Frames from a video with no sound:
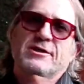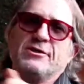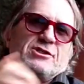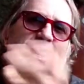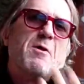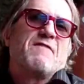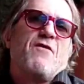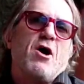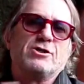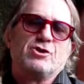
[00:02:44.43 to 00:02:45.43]
someone
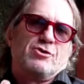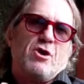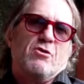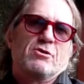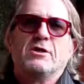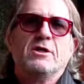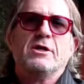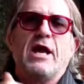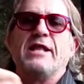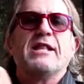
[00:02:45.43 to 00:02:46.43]
finds your dog,
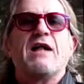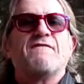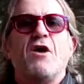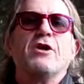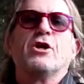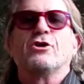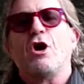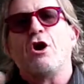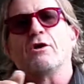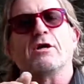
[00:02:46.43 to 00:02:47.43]
and they'll find your
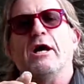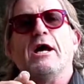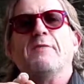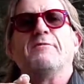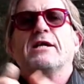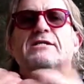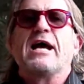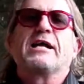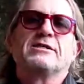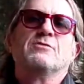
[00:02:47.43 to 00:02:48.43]
dog, they'll
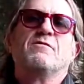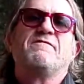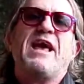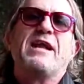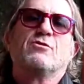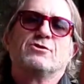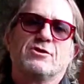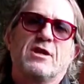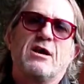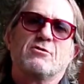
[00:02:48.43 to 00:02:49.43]
take it to a vet or to
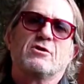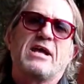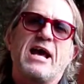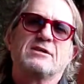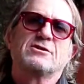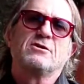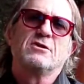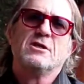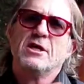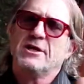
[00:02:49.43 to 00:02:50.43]
the local
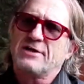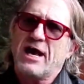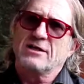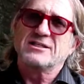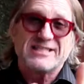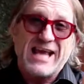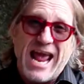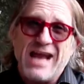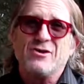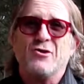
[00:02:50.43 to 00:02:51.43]
council. They'll
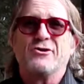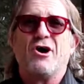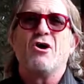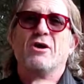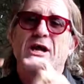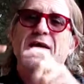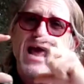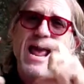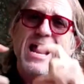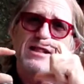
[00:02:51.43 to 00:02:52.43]
scan your dog
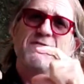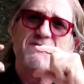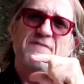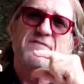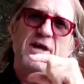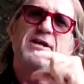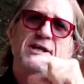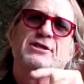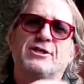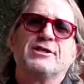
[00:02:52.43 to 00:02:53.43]
and the
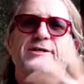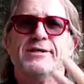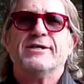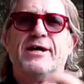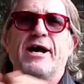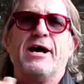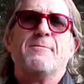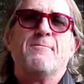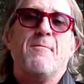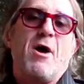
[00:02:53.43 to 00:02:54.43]
15-digit
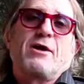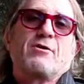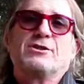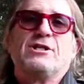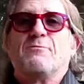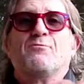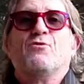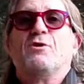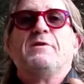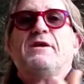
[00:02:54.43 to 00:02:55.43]
microchip
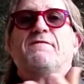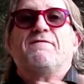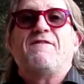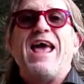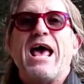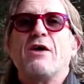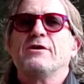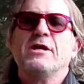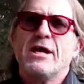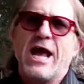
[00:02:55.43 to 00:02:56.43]
will be
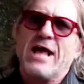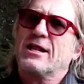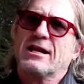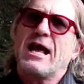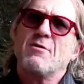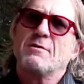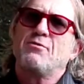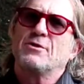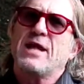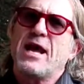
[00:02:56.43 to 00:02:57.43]
found, and they'll go and
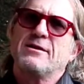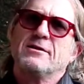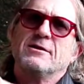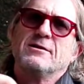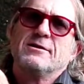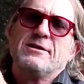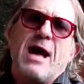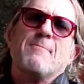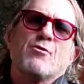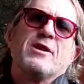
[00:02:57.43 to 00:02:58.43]
put that
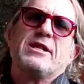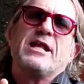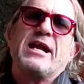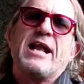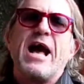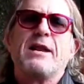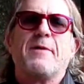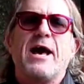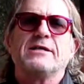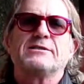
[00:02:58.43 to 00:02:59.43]
number into their
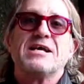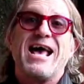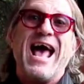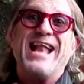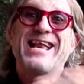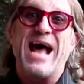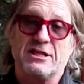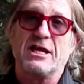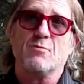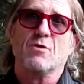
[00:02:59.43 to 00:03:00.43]
database and
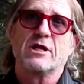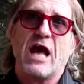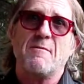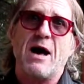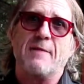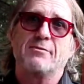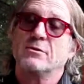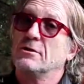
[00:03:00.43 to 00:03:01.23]
nothing will come up.